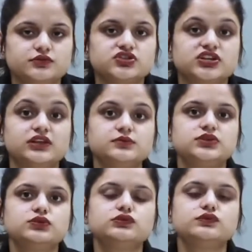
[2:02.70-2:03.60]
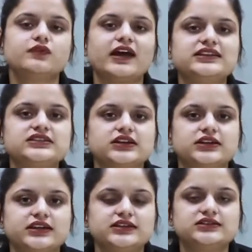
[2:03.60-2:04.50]
which helps you to fight
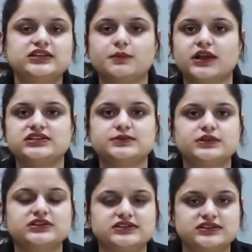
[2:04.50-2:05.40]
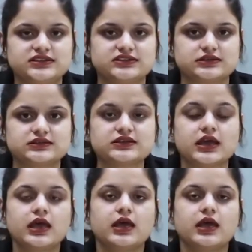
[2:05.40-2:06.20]
against the multiple diseases.